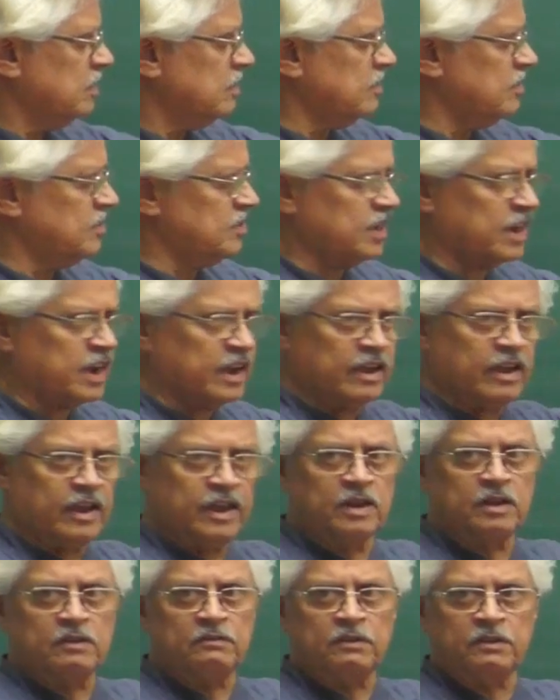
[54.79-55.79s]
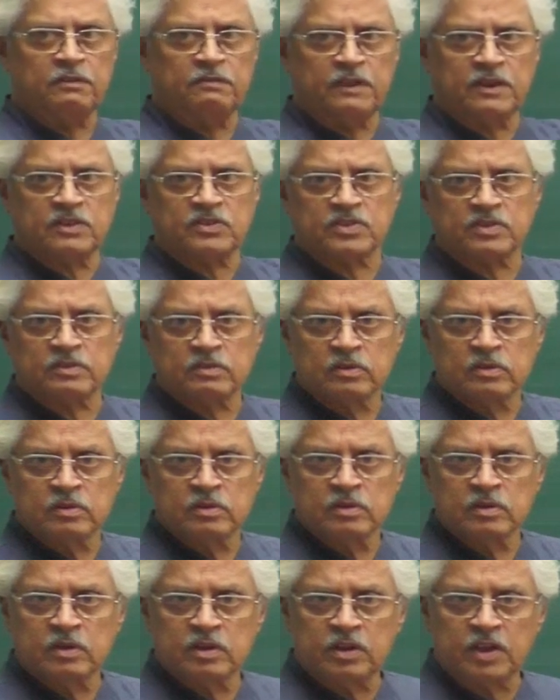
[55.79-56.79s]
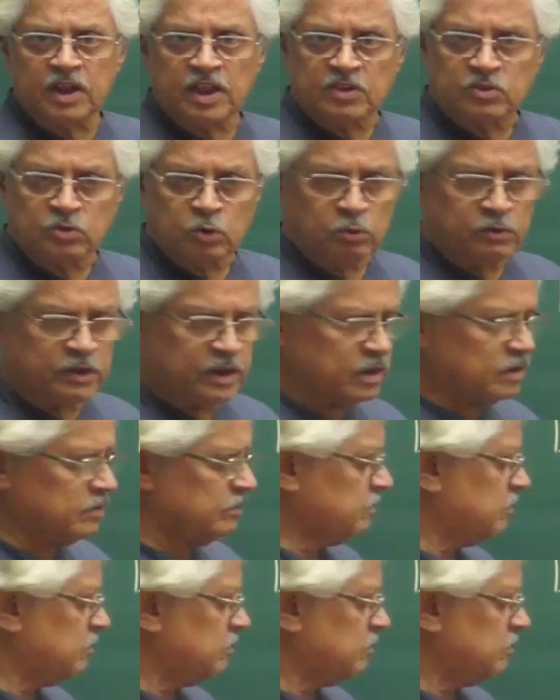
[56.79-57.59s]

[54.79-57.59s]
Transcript: the second line of defense takes over.